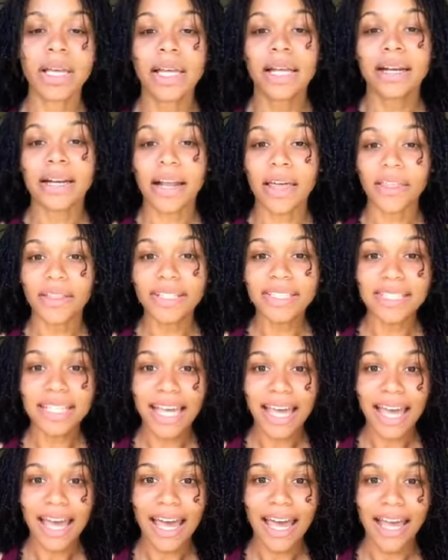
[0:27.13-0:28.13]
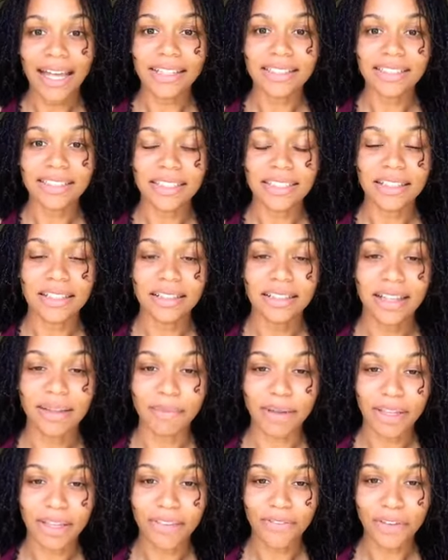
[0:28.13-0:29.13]
Now this cat, let me
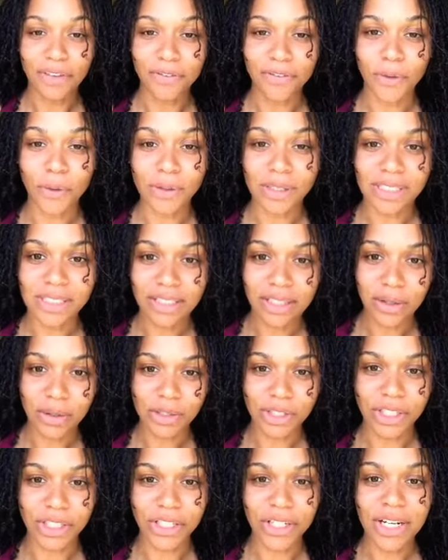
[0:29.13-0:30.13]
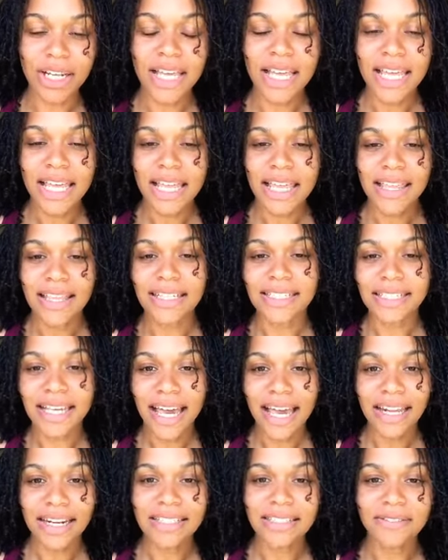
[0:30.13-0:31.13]
give you full disclosure. This
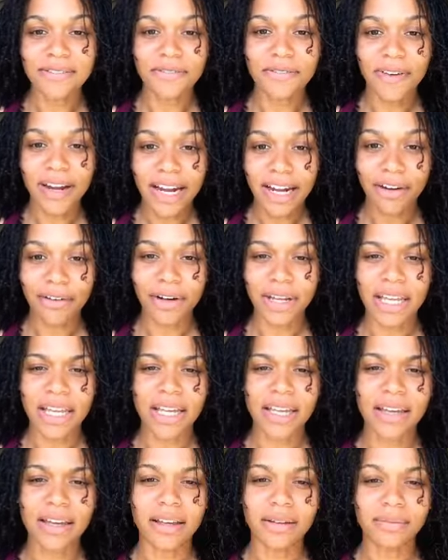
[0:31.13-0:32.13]
cat is very,